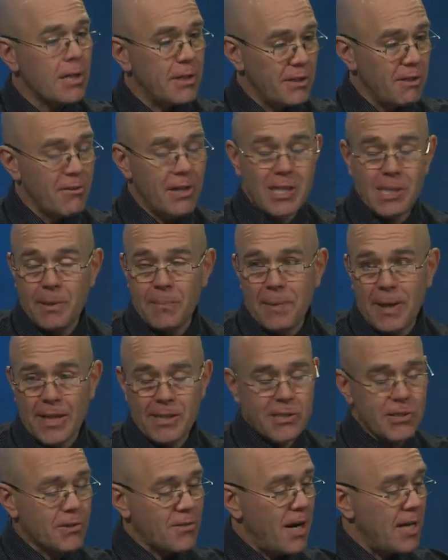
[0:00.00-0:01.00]
you're reading the
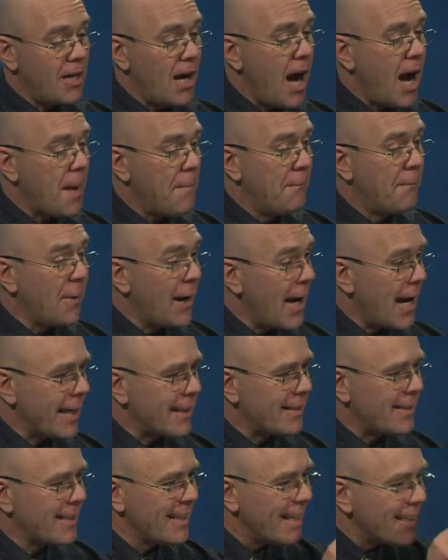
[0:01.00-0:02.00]
page straight on,
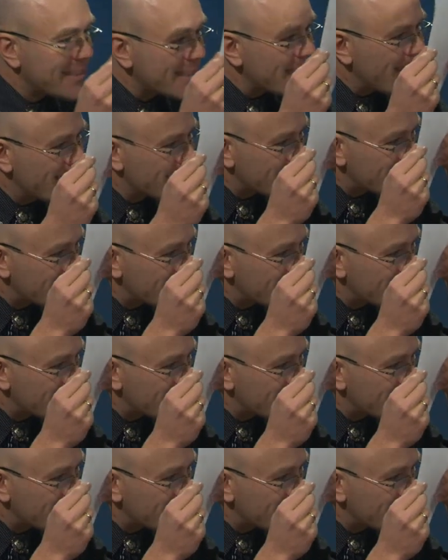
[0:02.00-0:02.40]
but it's